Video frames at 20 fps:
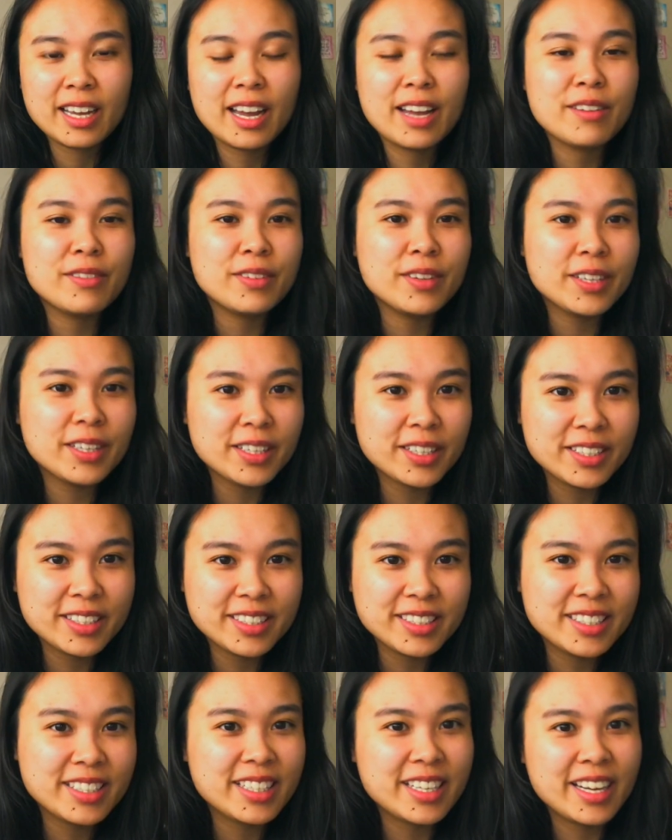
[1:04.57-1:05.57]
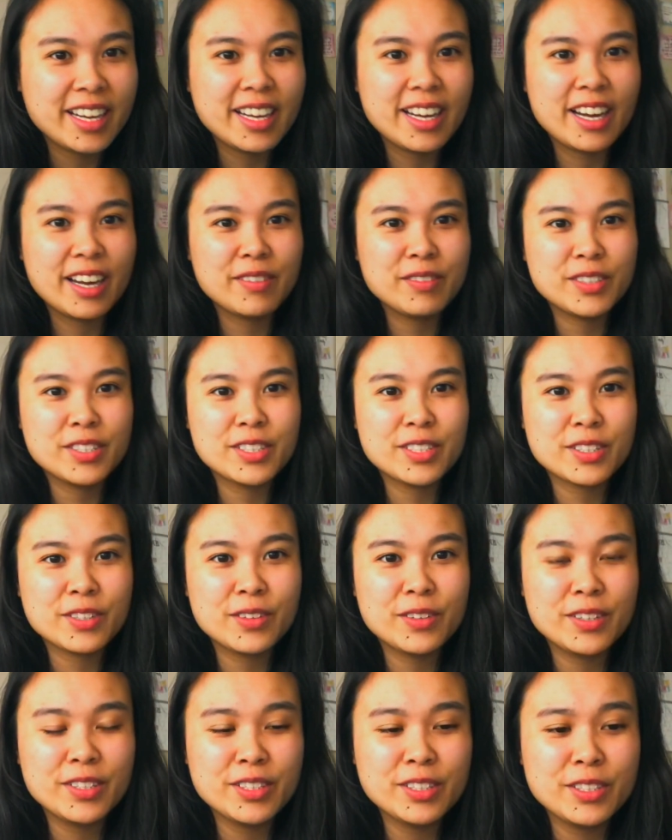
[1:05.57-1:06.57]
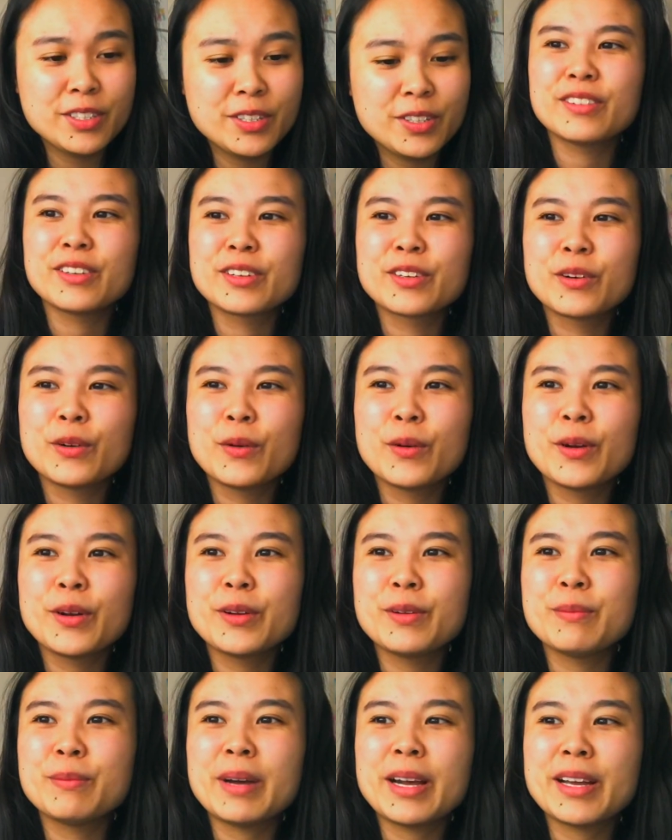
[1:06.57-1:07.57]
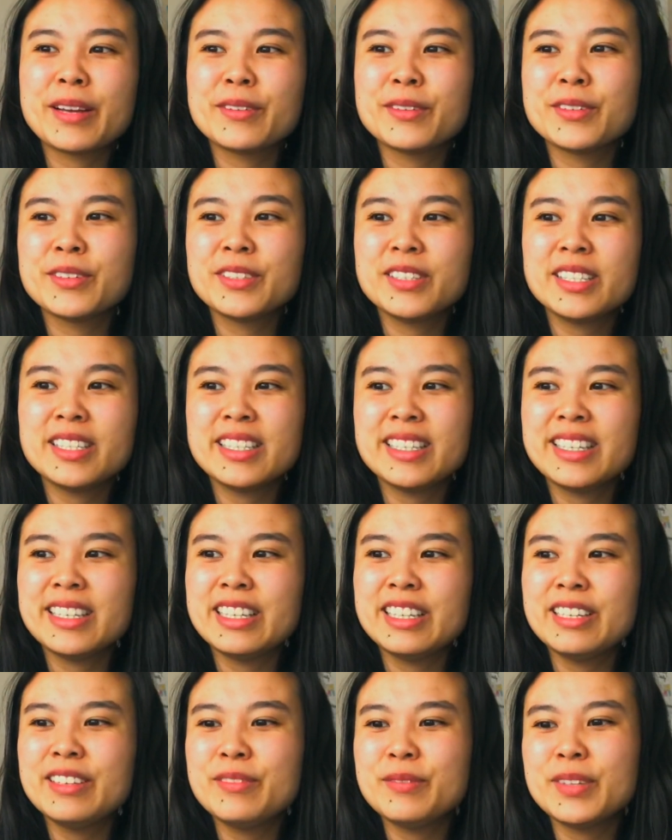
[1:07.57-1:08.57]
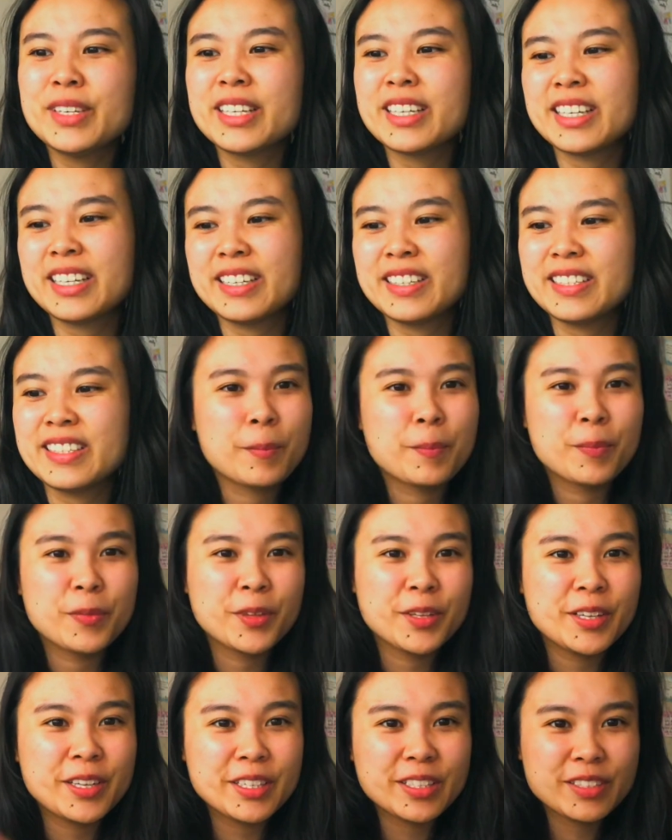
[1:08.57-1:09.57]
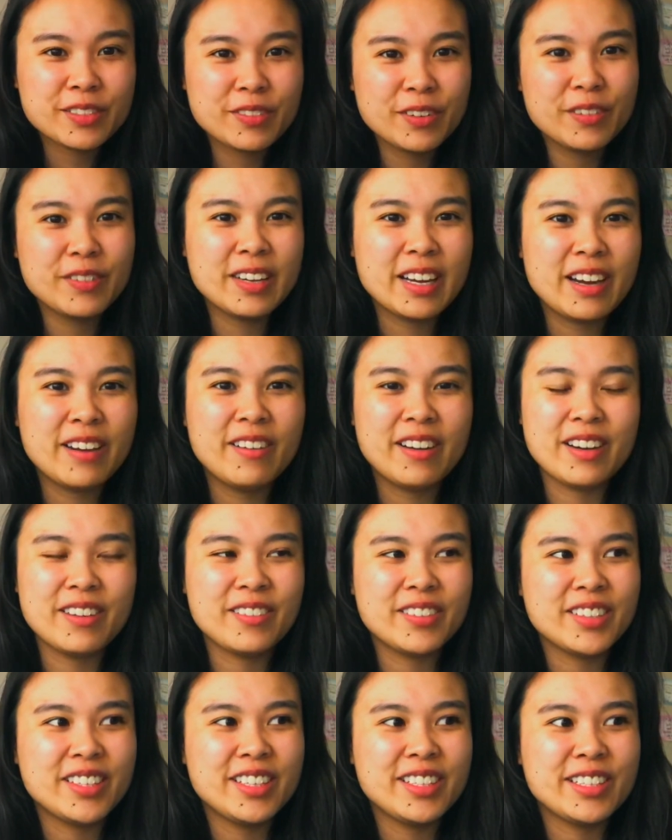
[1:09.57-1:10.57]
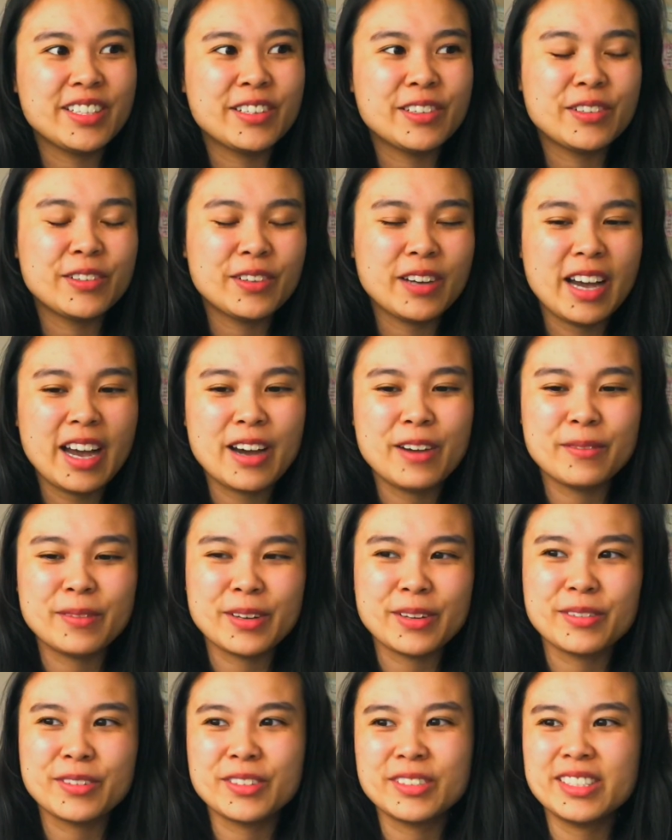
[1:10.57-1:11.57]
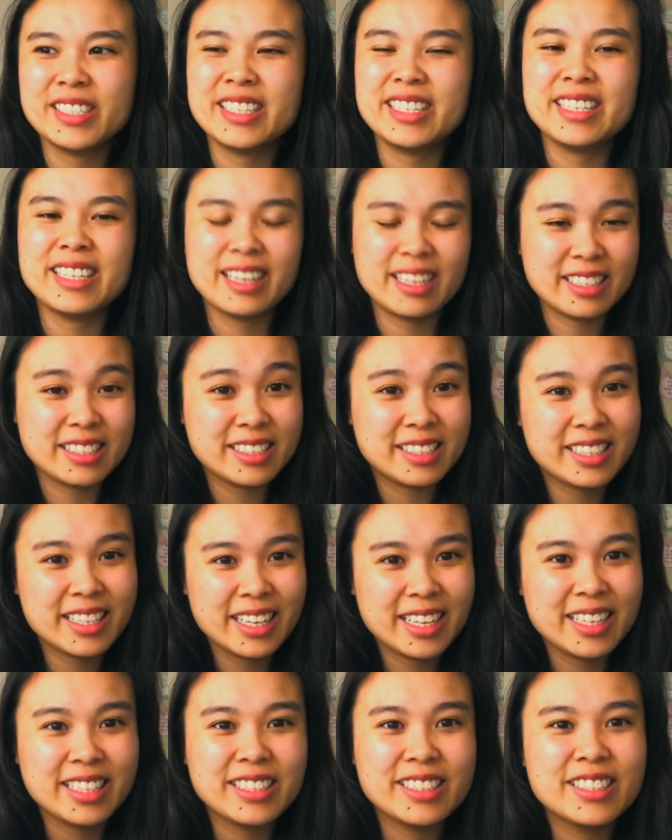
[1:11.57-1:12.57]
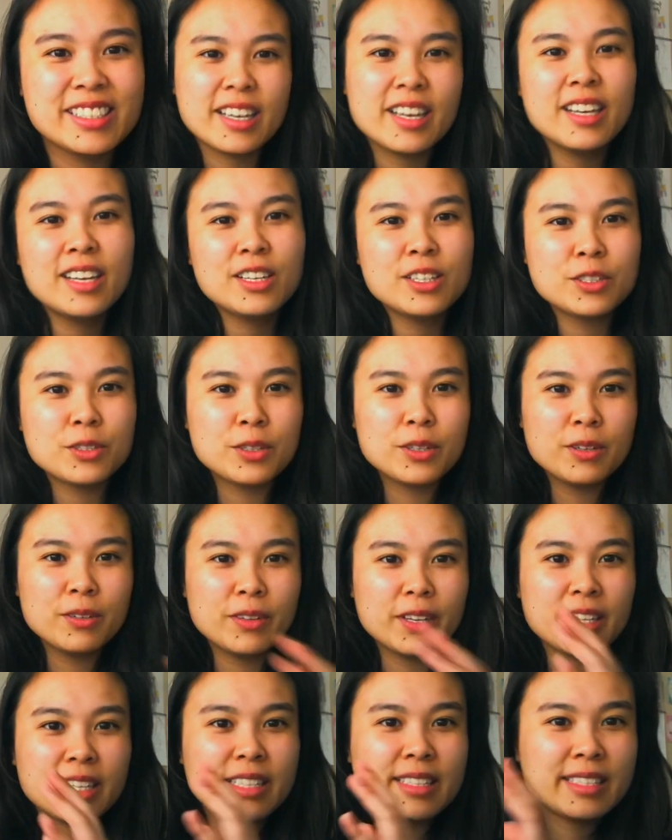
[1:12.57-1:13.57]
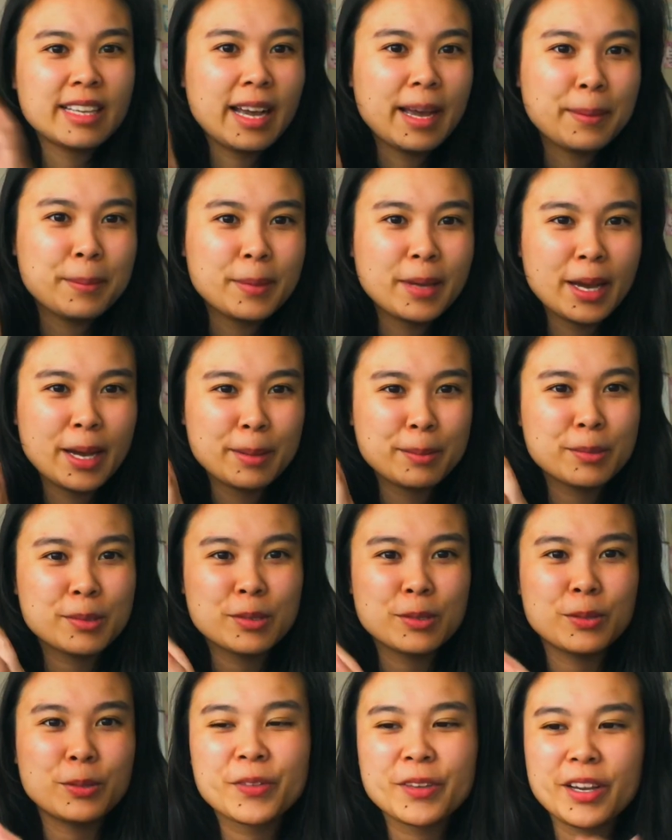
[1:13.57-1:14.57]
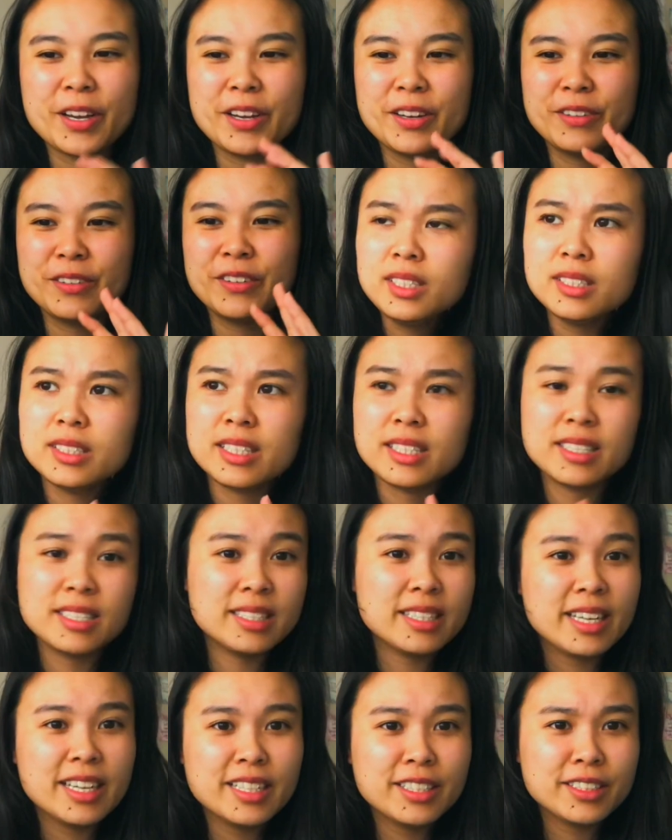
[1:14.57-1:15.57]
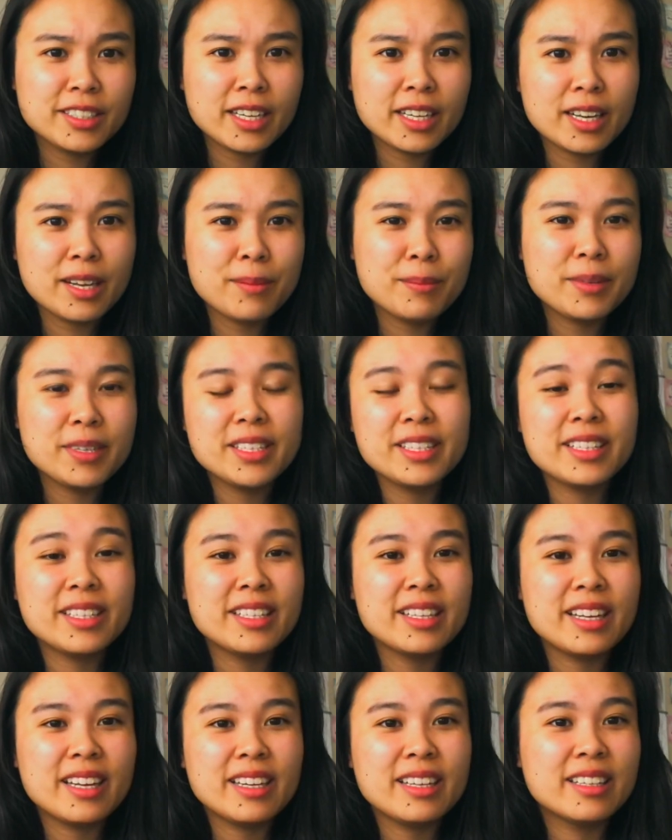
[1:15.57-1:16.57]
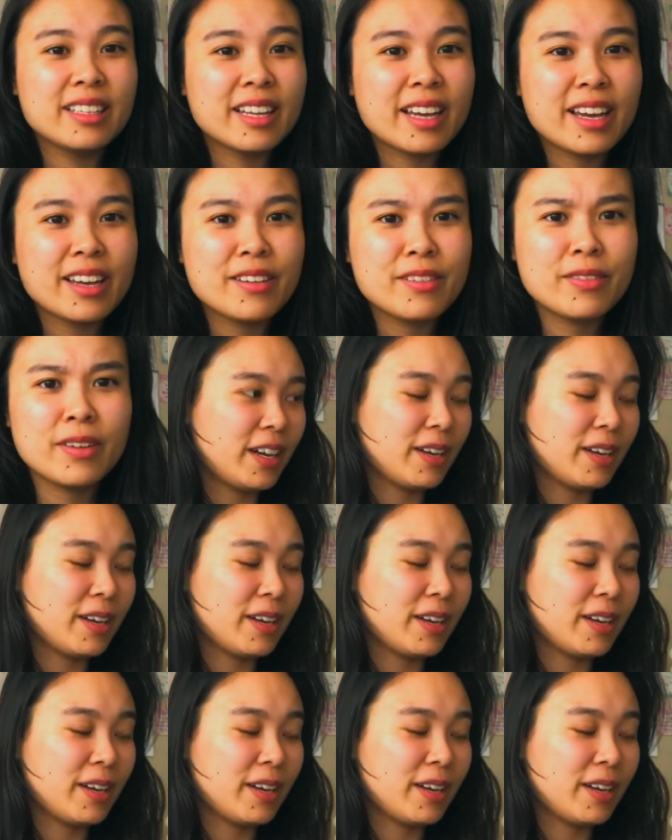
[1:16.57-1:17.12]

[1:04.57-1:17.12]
I figured today I'm just going to record my routine because years from now I want to know how my routine has changed, sort of like a time capsule of the stage that I'm in life.